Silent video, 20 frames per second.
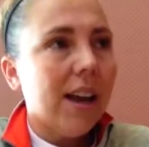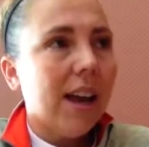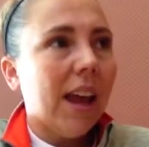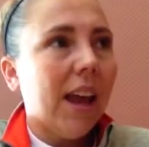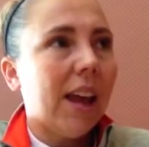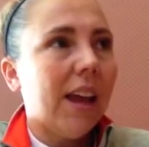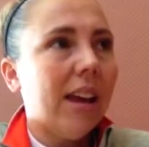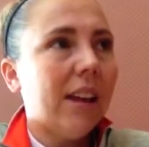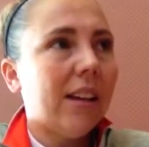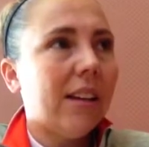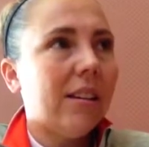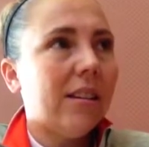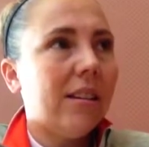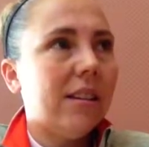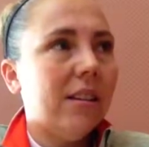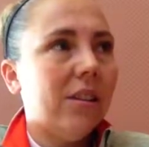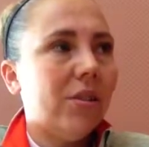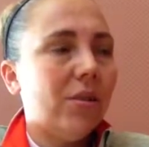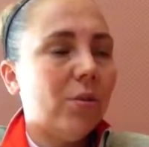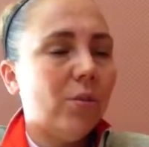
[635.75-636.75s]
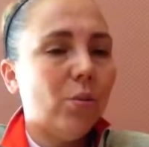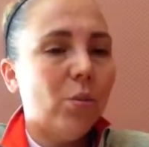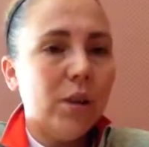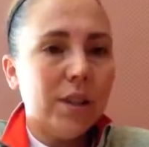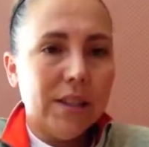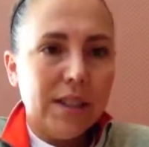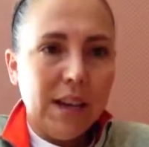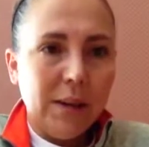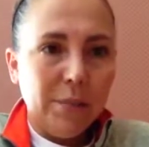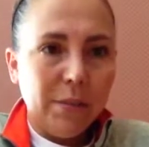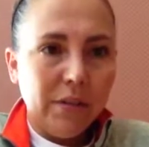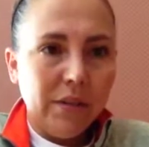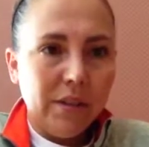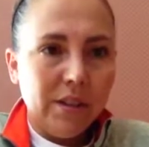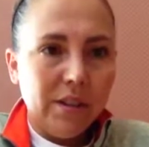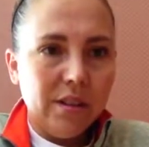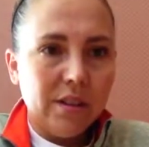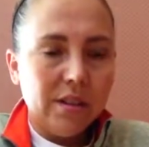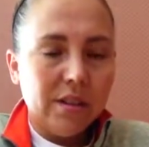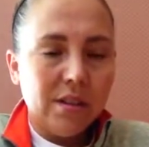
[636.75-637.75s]
And, what type of
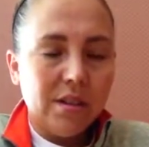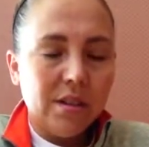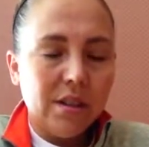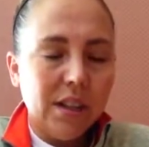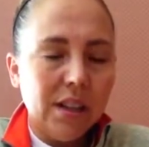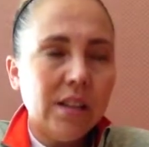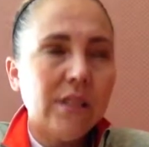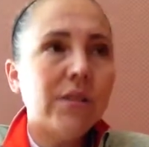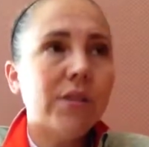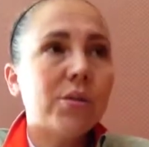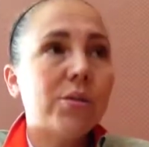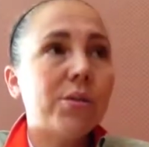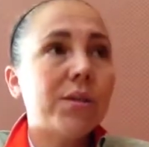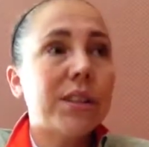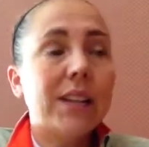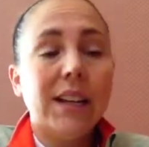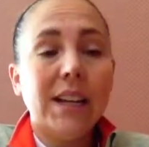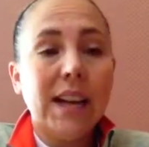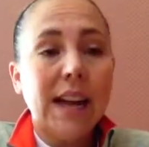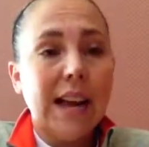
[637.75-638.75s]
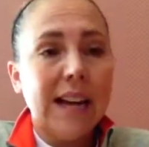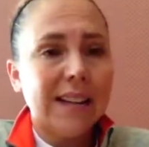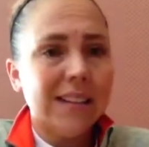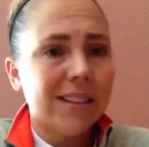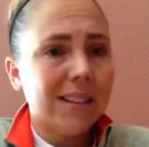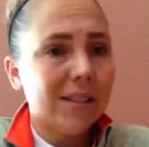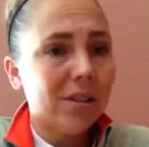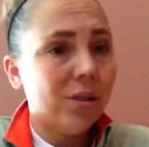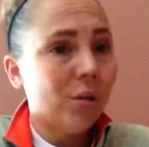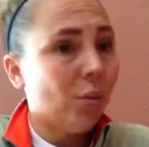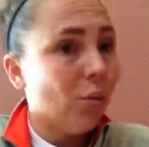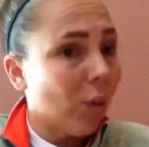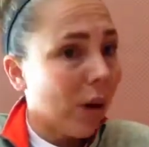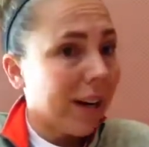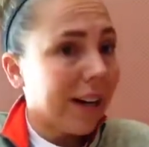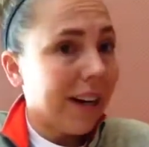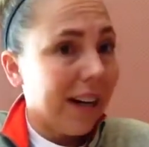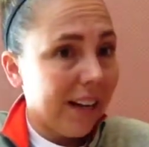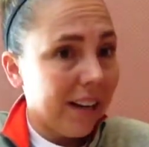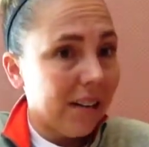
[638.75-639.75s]
individuals get access to
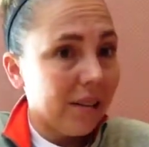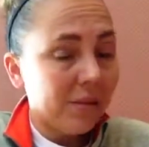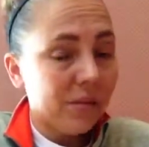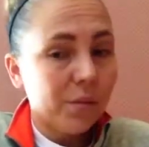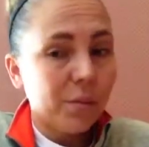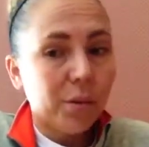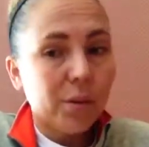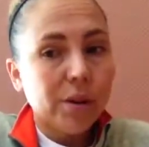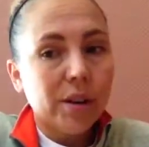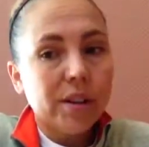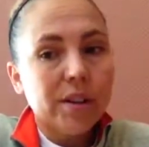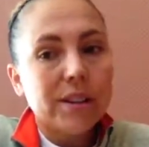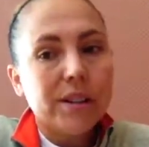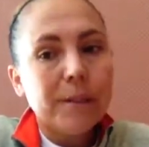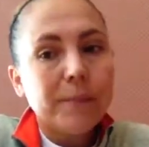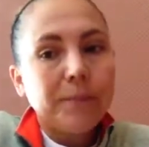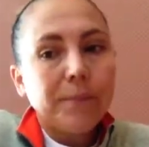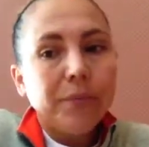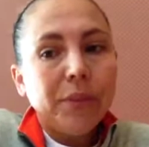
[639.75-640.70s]
what kind of sports.